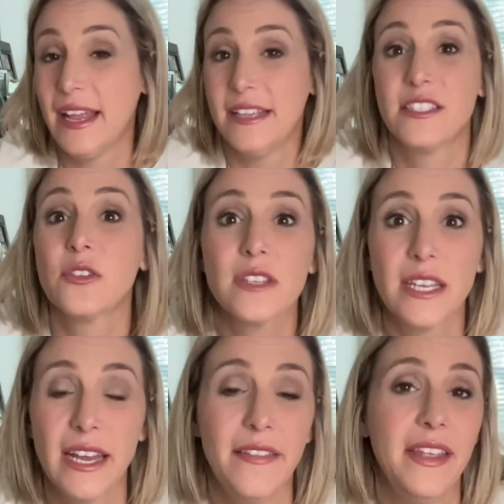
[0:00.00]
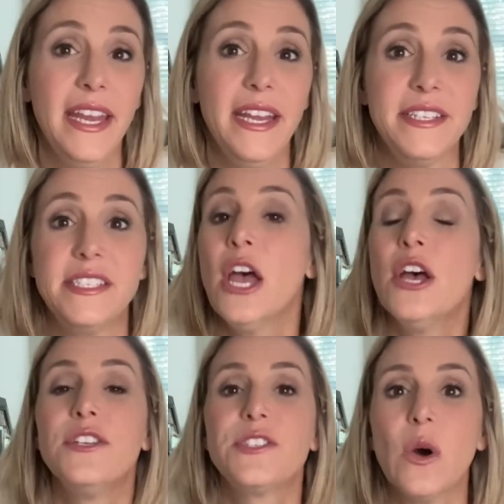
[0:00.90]
Certainly in the East.
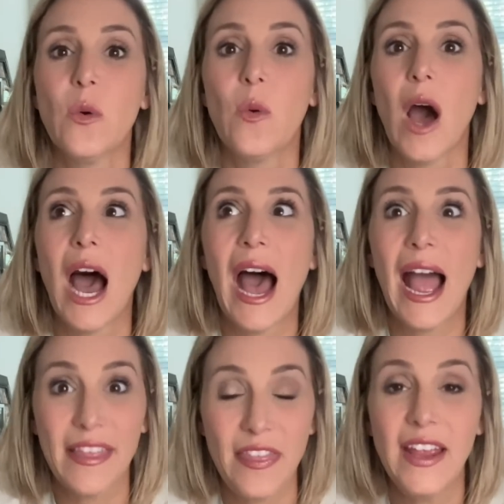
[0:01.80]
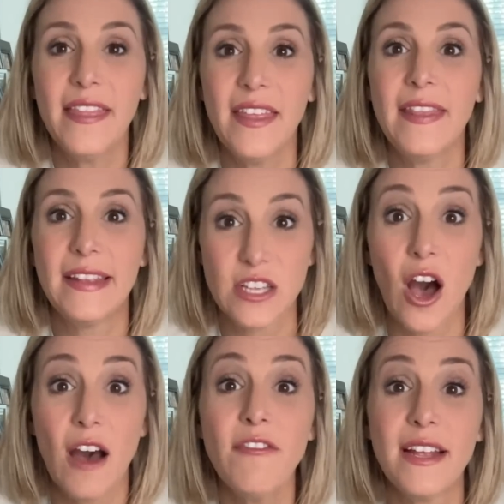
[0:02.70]
So I think that this
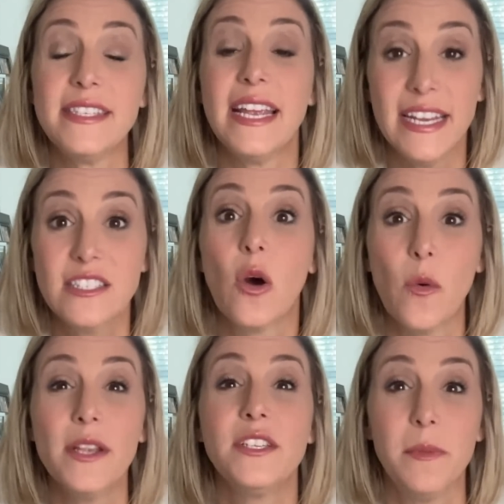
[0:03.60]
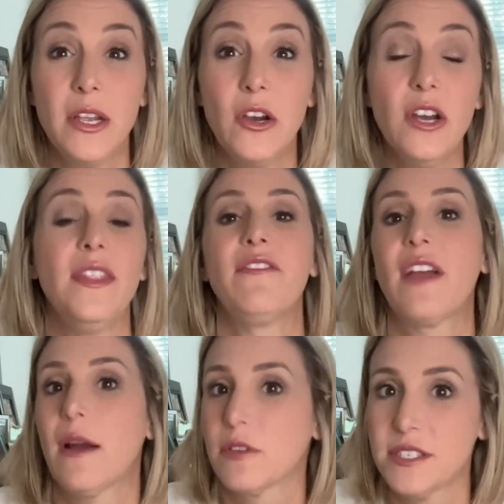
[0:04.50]
offense is going to be good. They've
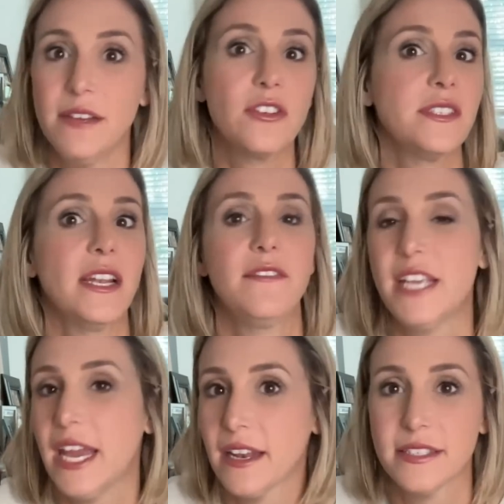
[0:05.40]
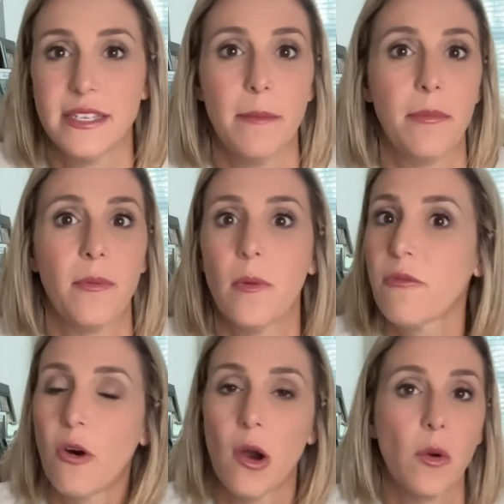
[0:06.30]
got receivers that have taken a step
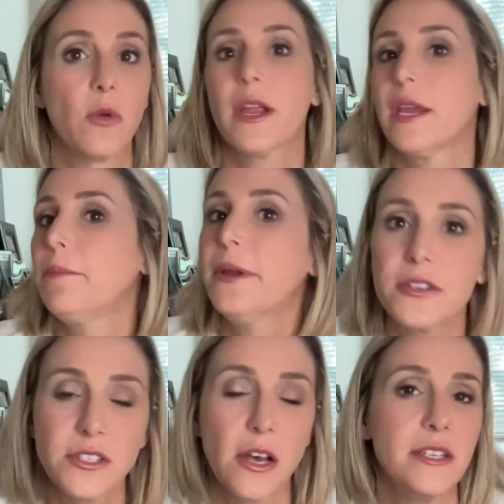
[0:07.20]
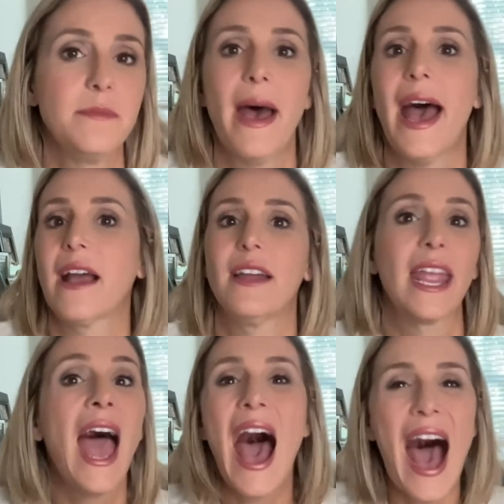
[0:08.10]
forward. Ricky Pearsall is back. Like,
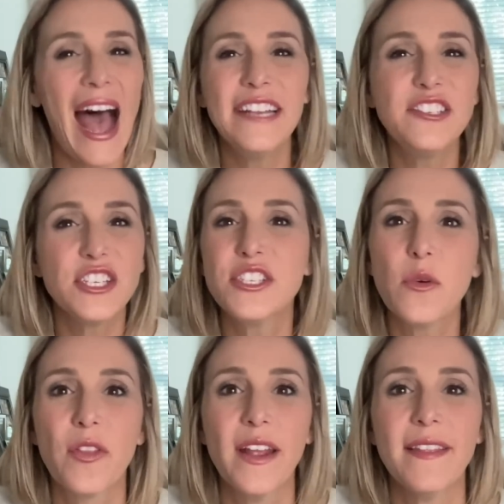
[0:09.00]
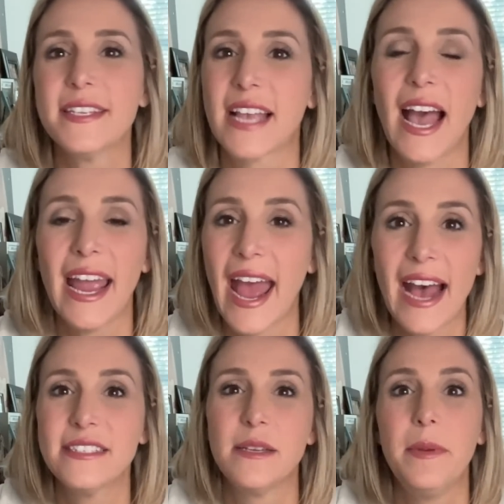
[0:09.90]
I just don't think this guy
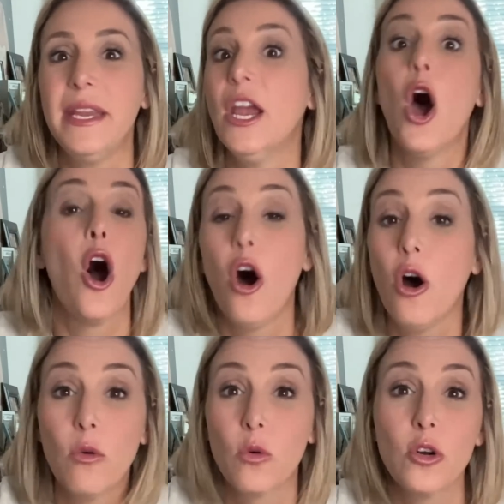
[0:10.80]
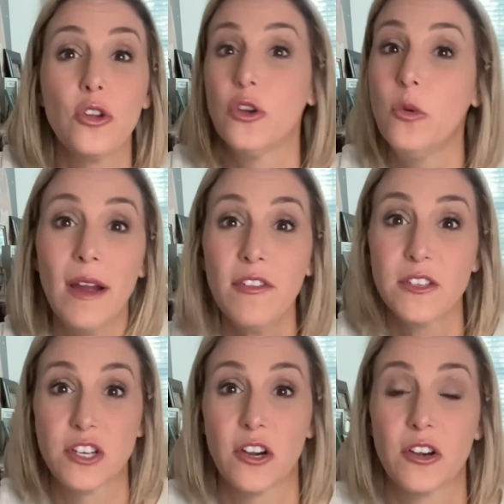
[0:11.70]
has to be all world, whoever the
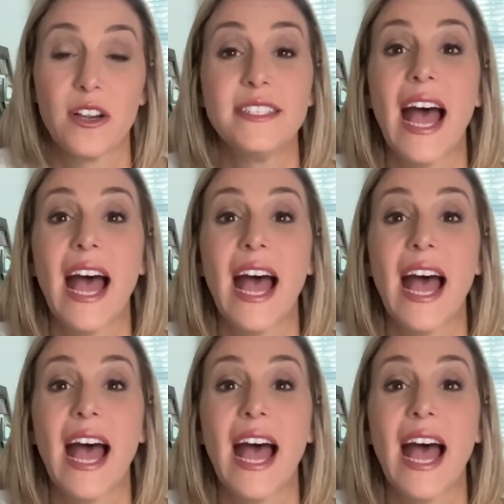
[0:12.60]
starter is.